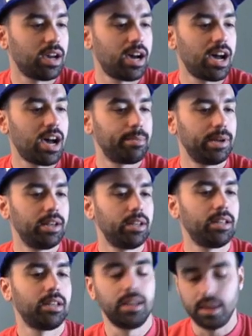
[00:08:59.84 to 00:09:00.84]
common
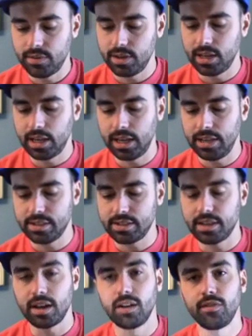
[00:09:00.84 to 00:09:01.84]
in the day.
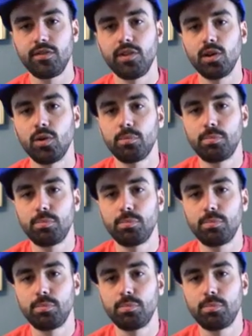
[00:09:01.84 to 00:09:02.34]
Instead of, you know,